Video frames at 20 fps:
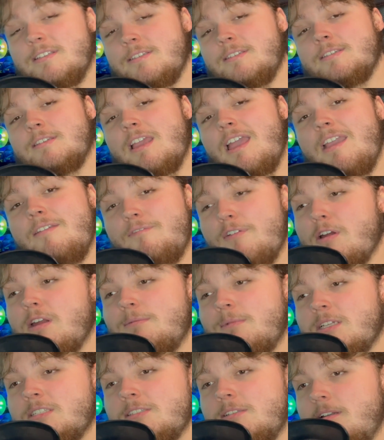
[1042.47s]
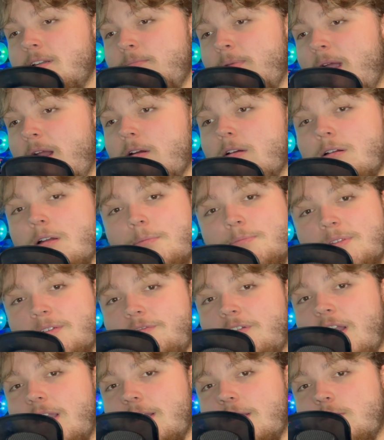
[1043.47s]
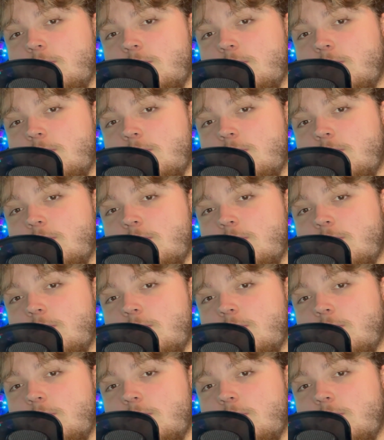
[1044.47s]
is a very much-needed power-up to fight